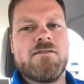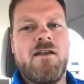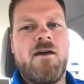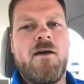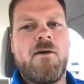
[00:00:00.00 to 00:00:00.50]

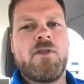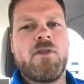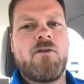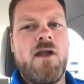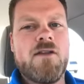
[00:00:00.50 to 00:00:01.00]
The
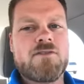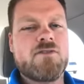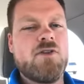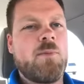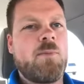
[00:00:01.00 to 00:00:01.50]
grays are
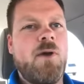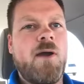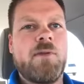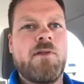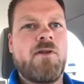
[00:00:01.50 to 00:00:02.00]
super
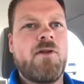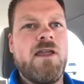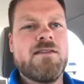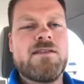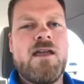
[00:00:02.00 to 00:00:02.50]
popular
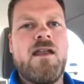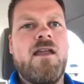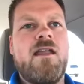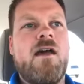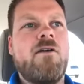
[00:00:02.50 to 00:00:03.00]
inside
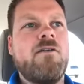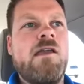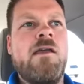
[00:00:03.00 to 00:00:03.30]
and out.